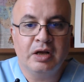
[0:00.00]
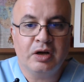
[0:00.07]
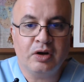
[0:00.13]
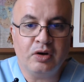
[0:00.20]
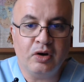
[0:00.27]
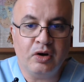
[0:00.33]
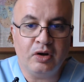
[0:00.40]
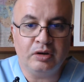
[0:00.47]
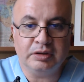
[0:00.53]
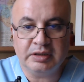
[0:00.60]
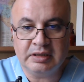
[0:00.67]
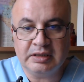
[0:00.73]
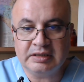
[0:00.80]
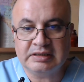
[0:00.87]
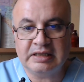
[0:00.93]
cold,
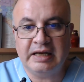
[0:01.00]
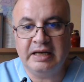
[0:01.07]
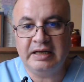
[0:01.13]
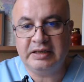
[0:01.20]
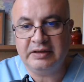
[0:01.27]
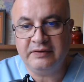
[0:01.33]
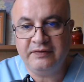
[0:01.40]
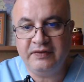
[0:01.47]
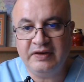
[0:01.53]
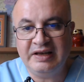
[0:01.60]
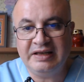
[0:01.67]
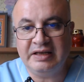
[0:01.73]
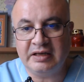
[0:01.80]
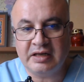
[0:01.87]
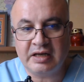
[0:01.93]
anxiety,
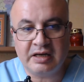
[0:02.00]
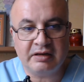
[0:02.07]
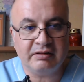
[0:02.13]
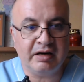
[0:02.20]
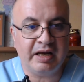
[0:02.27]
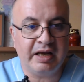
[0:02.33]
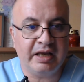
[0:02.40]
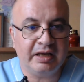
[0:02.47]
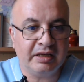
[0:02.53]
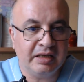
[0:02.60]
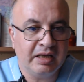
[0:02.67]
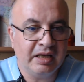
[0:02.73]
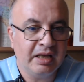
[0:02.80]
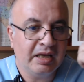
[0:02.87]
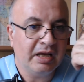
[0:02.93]
feeding, crying,
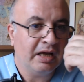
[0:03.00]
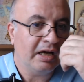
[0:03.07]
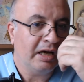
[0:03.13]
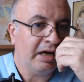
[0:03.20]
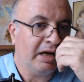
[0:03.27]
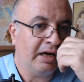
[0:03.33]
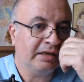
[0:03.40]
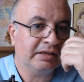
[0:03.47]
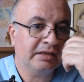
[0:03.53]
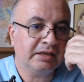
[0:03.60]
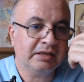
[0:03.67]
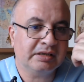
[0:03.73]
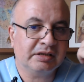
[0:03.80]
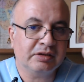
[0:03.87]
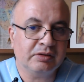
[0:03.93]
are
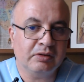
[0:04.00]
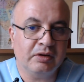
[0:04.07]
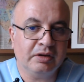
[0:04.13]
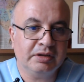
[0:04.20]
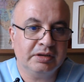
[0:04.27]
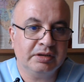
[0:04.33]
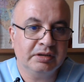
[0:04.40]
sought.